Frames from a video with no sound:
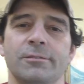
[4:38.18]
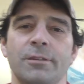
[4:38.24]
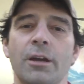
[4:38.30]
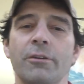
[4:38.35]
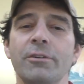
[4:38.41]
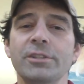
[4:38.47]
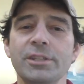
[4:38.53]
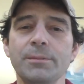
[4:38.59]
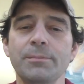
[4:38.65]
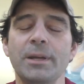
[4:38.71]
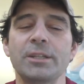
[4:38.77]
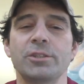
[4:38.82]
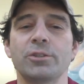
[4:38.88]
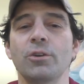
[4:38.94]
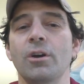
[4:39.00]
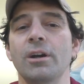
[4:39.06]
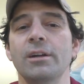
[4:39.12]
So I originally met
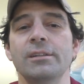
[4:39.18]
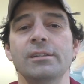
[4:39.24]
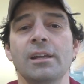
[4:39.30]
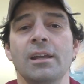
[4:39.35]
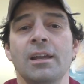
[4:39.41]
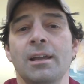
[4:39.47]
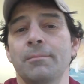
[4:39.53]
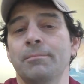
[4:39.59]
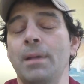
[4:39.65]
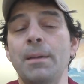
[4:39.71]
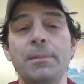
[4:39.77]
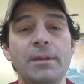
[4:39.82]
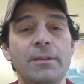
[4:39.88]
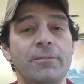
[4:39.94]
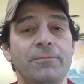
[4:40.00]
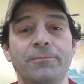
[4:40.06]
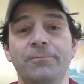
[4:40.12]
Sean
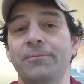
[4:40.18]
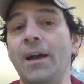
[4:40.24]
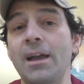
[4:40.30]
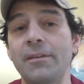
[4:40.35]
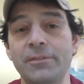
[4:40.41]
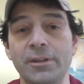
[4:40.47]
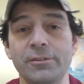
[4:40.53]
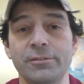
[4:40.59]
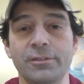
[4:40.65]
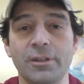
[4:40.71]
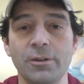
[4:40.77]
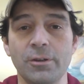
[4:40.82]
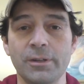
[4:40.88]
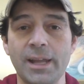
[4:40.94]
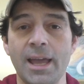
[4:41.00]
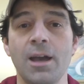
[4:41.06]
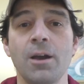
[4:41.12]
maybe 5 years
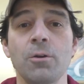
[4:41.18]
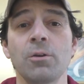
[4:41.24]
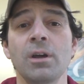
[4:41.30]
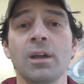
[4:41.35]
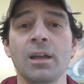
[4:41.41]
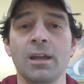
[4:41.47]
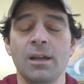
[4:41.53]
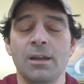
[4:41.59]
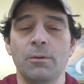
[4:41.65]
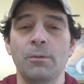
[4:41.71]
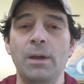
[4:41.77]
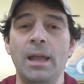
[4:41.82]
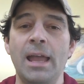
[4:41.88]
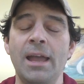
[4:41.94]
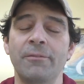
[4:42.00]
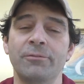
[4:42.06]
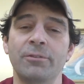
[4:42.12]
ago now,
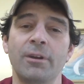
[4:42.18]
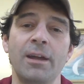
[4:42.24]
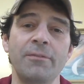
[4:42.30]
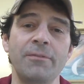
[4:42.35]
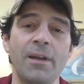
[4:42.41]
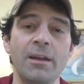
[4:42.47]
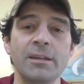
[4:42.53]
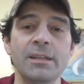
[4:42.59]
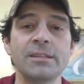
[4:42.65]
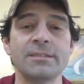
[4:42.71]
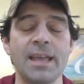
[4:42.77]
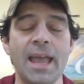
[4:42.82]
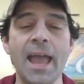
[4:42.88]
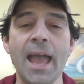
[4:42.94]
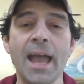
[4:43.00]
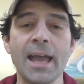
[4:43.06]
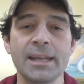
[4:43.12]
after I found his
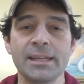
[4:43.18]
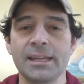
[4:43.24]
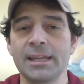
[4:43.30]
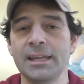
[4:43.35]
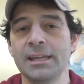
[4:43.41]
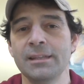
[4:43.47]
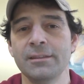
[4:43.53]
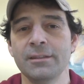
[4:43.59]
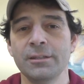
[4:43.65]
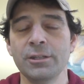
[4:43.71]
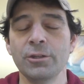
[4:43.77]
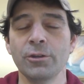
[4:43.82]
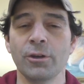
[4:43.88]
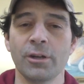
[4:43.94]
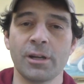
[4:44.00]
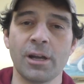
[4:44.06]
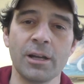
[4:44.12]
ad in the New
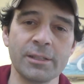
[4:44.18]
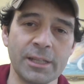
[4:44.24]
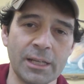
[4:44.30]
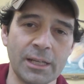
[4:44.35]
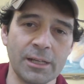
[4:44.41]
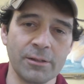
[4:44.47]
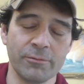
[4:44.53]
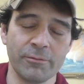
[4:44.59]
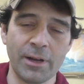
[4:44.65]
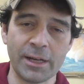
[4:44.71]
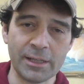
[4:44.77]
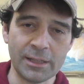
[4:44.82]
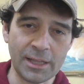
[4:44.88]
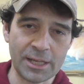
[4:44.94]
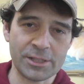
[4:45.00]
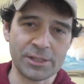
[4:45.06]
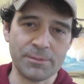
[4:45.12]
York Hunting
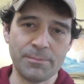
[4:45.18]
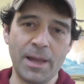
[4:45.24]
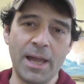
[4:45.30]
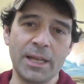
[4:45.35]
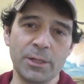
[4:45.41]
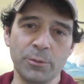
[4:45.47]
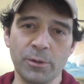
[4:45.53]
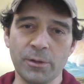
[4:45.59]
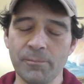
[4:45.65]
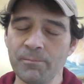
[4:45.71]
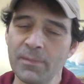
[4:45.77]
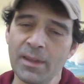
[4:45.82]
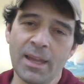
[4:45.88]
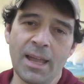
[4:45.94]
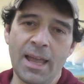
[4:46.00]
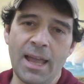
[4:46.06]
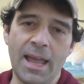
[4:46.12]
Regulation Manual.
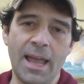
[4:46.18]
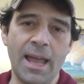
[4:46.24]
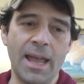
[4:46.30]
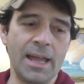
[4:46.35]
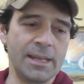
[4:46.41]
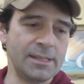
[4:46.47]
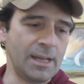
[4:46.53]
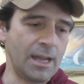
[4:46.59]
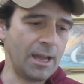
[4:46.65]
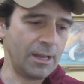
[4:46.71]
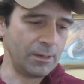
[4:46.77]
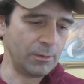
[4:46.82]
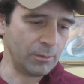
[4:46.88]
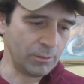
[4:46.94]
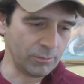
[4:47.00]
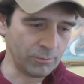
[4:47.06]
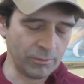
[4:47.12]
And I